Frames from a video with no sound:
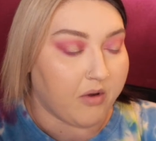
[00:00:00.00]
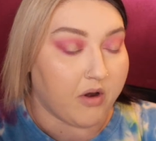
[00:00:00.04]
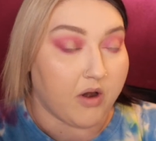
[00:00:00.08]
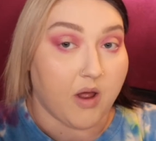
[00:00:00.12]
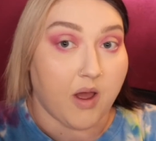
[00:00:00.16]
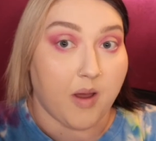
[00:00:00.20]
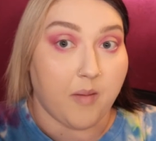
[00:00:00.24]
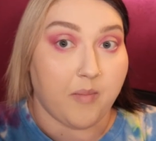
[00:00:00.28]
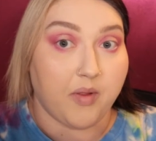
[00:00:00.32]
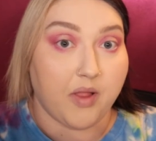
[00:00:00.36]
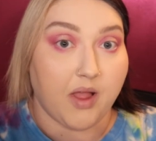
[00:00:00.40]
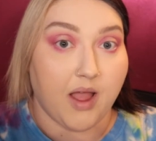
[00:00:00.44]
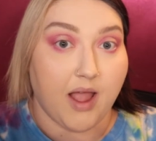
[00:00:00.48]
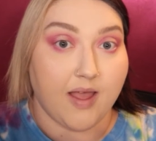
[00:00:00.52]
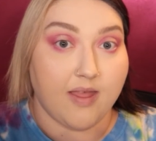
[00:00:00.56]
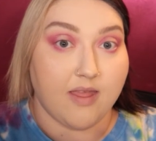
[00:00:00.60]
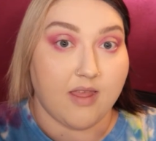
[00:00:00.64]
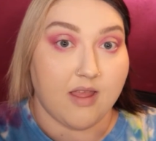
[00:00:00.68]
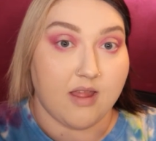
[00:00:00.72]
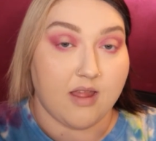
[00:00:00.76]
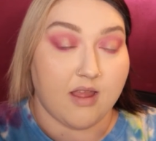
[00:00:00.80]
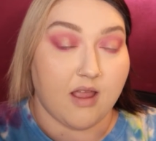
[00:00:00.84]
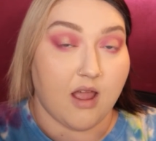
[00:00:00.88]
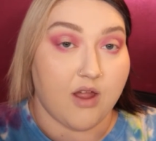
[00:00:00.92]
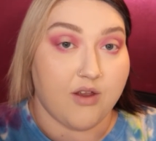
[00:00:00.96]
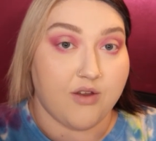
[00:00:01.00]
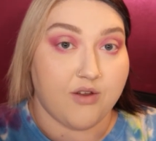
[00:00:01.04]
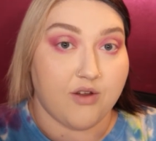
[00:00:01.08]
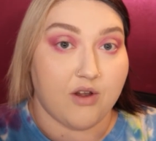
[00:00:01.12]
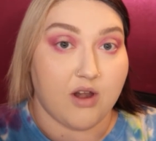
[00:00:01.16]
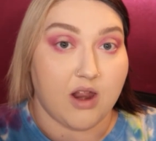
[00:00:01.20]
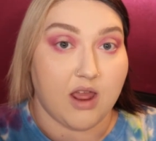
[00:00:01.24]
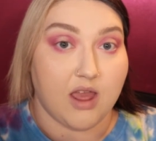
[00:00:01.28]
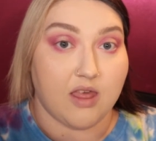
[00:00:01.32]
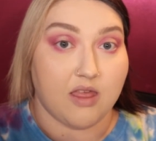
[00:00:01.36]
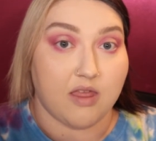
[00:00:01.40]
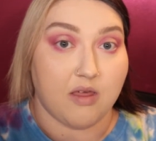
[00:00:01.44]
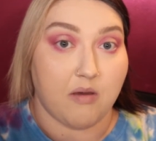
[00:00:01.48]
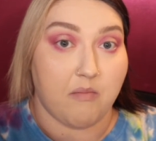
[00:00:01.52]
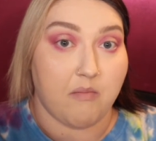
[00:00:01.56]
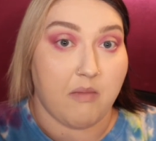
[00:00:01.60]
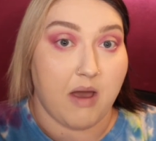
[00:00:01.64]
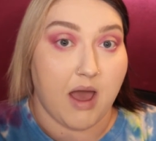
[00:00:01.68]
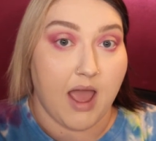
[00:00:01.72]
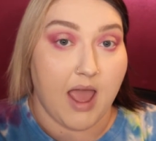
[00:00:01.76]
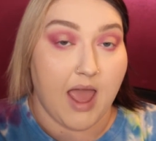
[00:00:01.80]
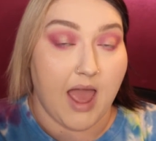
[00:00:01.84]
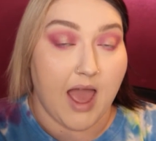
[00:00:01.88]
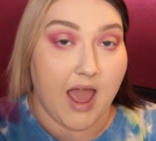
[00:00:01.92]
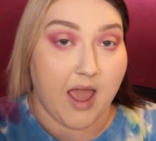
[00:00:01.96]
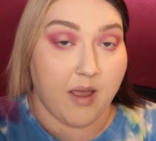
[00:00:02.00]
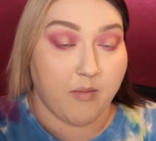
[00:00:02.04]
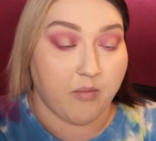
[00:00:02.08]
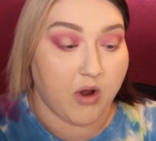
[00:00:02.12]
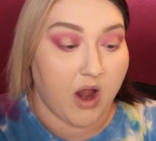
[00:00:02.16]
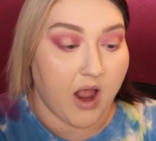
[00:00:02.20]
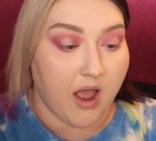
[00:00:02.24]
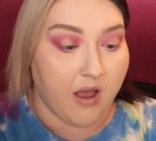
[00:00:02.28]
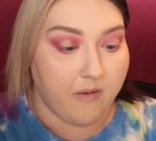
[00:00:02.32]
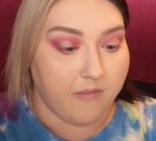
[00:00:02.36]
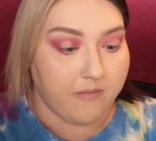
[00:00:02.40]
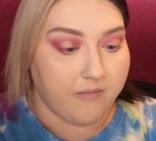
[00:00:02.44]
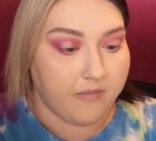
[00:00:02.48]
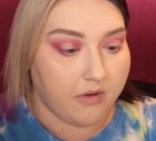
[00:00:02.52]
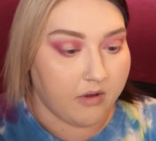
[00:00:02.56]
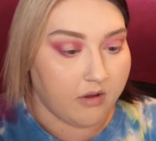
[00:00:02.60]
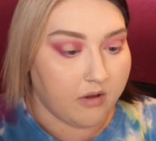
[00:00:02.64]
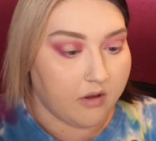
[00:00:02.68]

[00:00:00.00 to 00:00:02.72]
I'm going to apply this underneath my eyebrow.